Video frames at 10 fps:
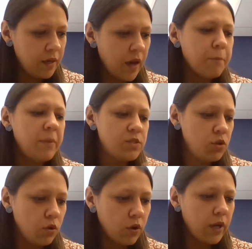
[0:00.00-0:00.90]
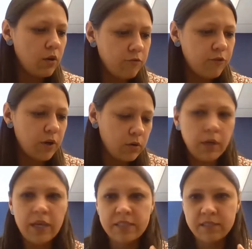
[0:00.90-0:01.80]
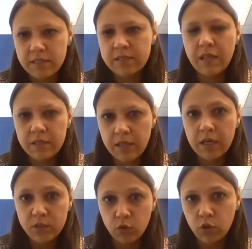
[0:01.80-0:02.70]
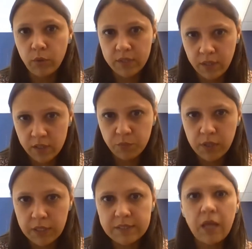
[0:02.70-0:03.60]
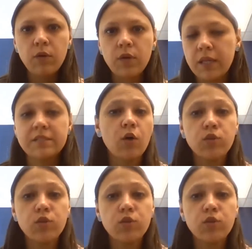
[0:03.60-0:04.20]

in terms of the burden of proof, they said that these statistics